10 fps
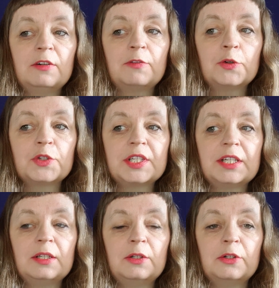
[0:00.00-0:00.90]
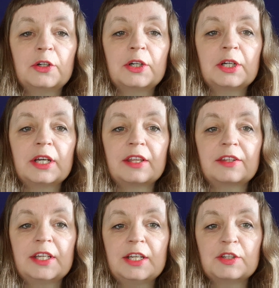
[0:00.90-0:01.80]
forcing a look at
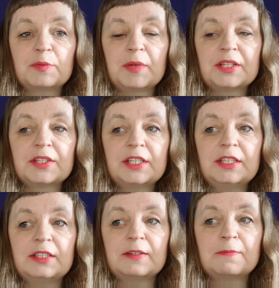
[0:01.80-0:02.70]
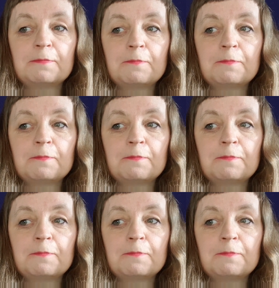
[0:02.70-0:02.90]
things best hidden.